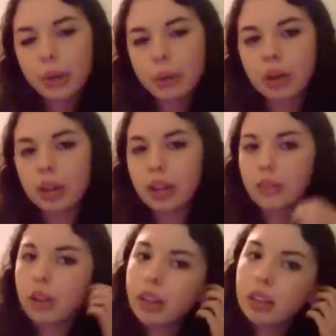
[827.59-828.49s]

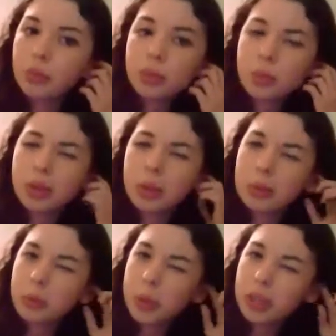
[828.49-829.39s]
whatever. It was
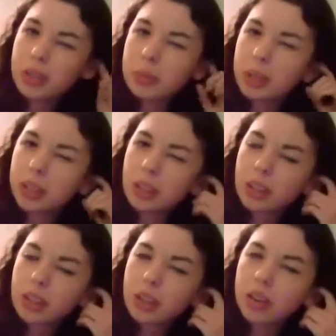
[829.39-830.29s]
weird to me
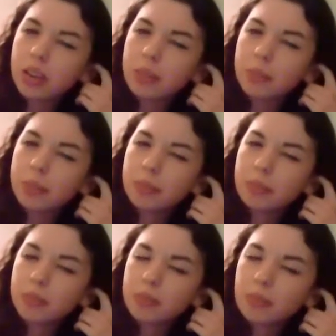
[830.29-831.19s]
that
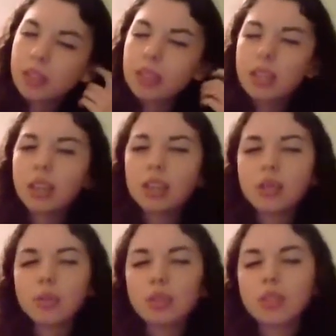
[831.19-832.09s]

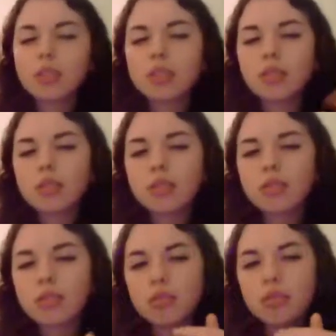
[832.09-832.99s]
6 was
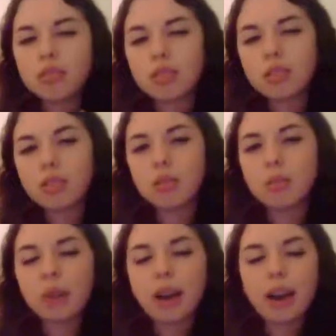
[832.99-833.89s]

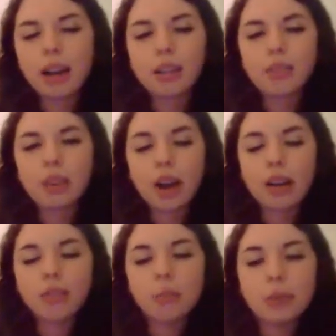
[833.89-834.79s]
behind
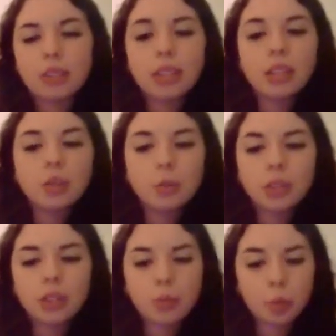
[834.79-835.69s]
5, but 6
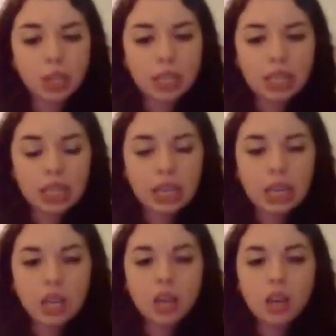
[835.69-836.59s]
was predicting
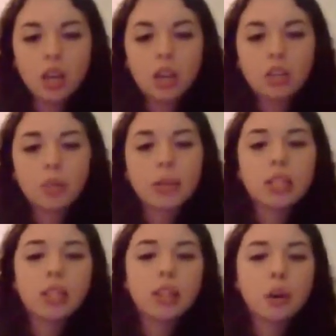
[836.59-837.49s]
it. So you
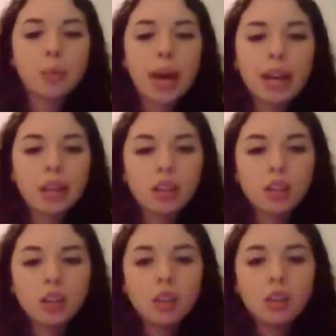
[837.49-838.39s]
basically go back
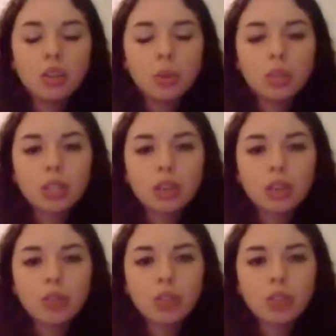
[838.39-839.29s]
to the
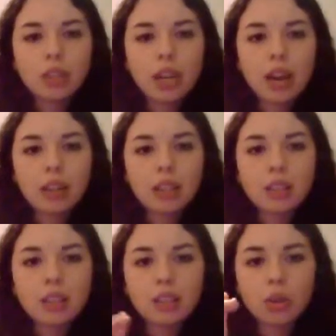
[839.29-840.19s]
salient feature
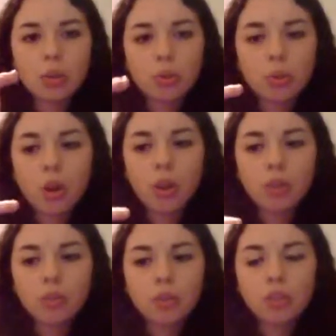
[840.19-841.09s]
analysis, go through all
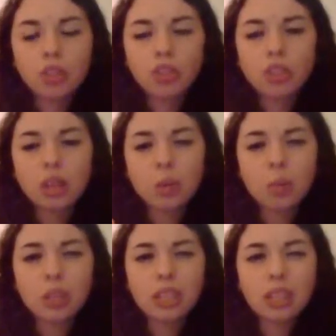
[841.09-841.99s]
of those features, and
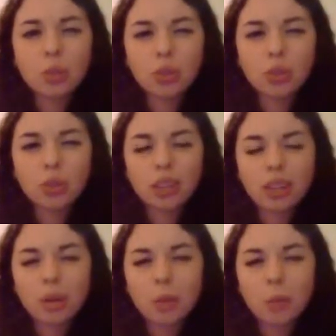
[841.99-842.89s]
predict what you think
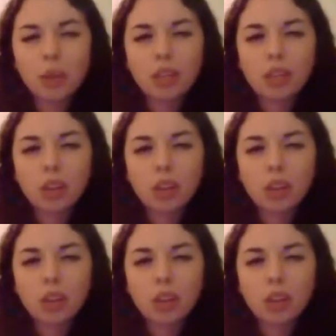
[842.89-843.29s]
they will be in the